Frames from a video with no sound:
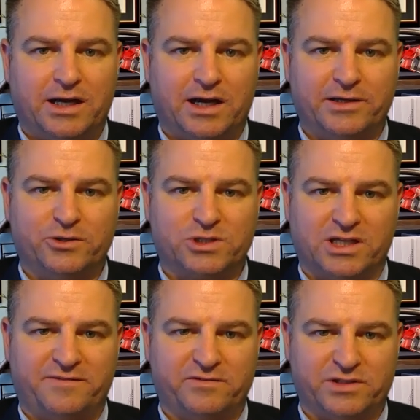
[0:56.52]

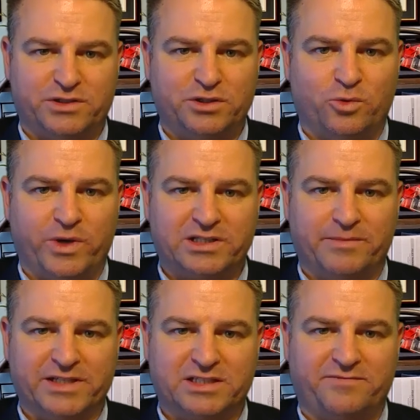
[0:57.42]
usually a 52-week
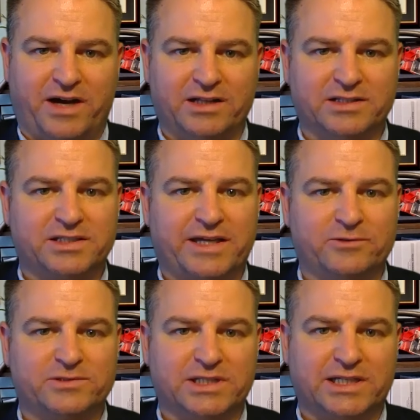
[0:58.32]
domestic violence
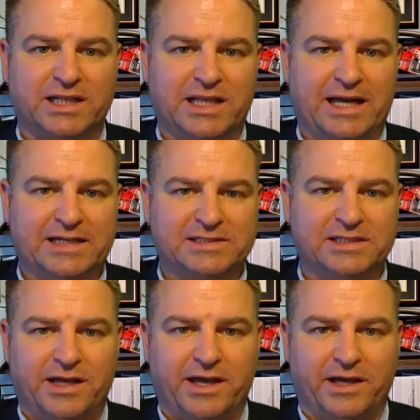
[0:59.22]
counseling class,
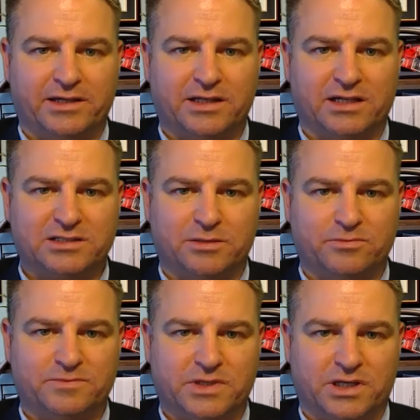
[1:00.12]
and
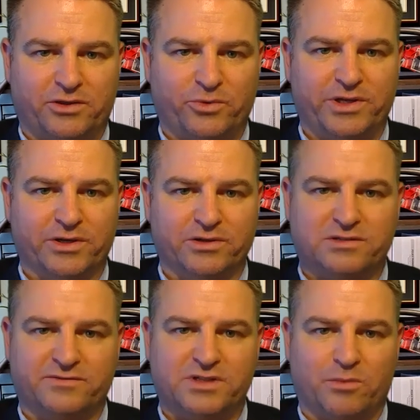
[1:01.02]
some 3 years
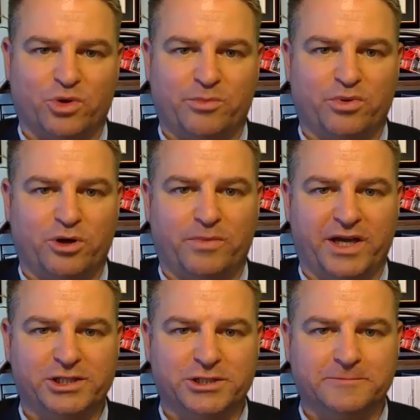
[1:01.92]
of summary
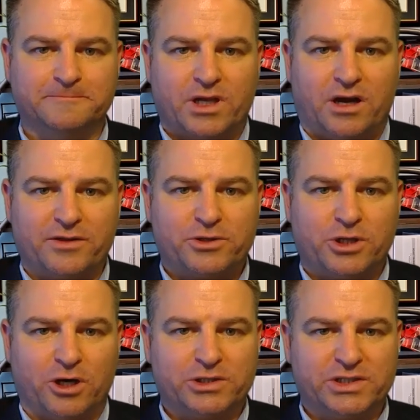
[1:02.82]
probation. Other
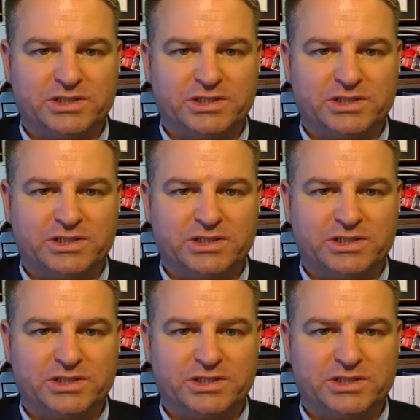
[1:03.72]
charges